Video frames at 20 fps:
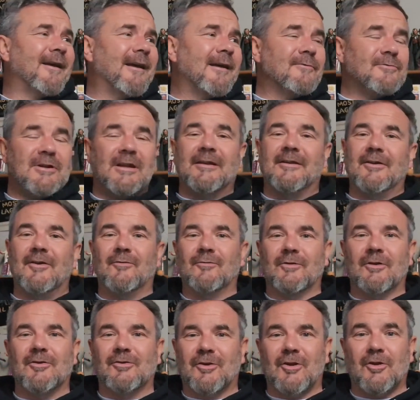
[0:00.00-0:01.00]
you
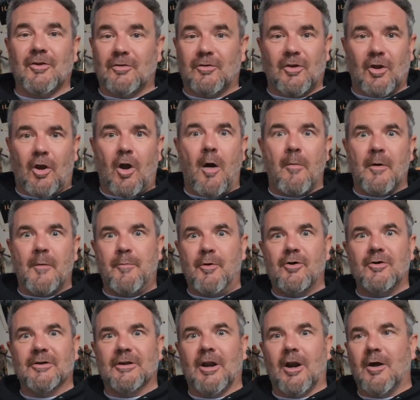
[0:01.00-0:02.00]
know, the comic book
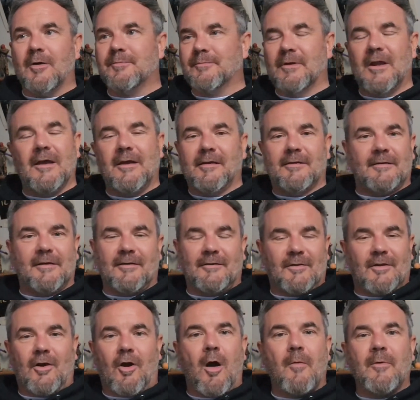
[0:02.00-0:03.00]
and the
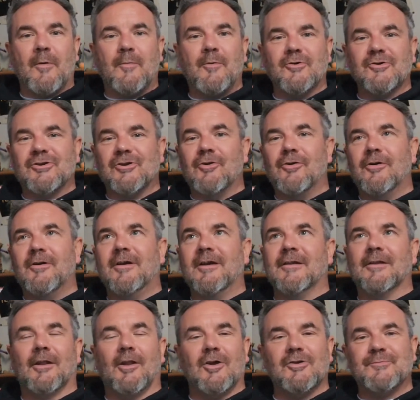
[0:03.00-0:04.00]
comic book store in the
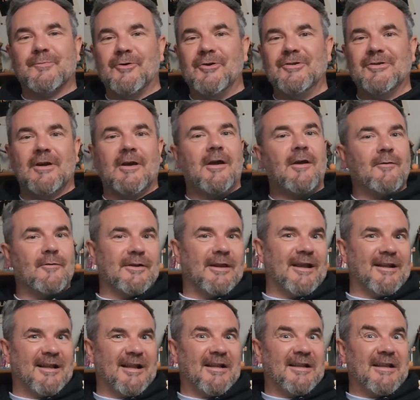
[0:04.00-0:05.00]
Lost Boys, where they had
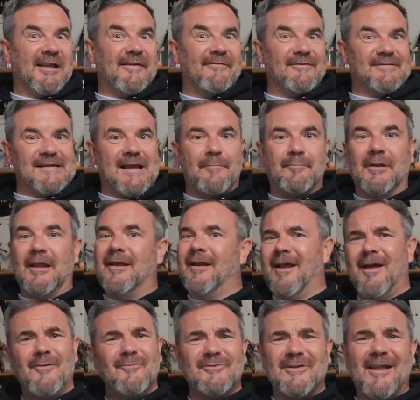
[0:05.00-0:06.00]
like the Evil Dead playing.
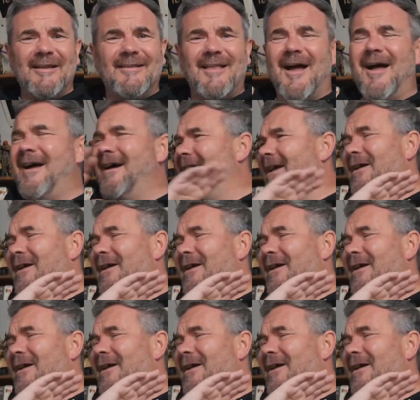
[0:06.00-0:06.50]
It's like that.